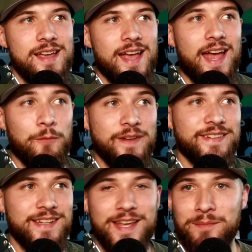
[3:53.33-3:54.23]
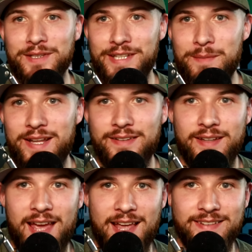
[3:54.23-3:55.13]
And we see him limited
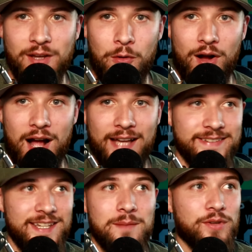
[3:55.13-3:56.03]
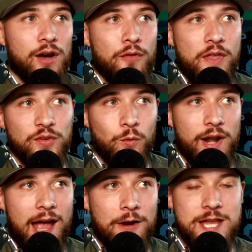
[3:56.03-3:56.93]
today. So I see him toughing this
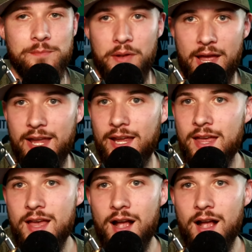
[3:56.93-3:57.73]
one out and playing